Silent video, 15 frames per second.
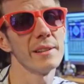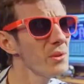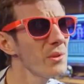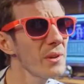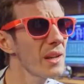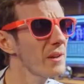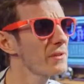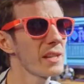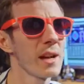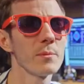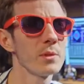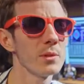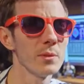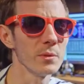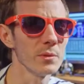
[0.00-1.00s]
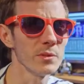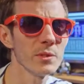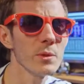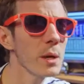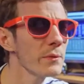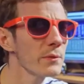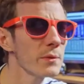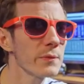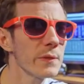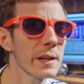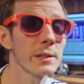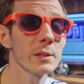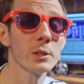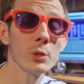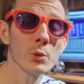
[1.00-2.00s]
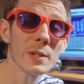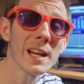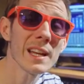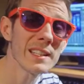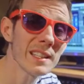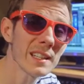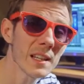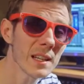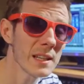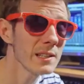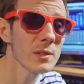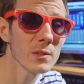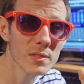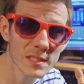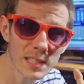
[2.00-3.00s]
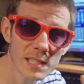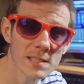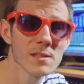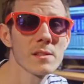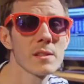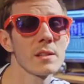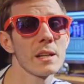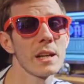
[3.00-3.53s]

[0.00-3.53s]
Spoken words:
You don't have time to lose, you have to find a good idea and to stick to the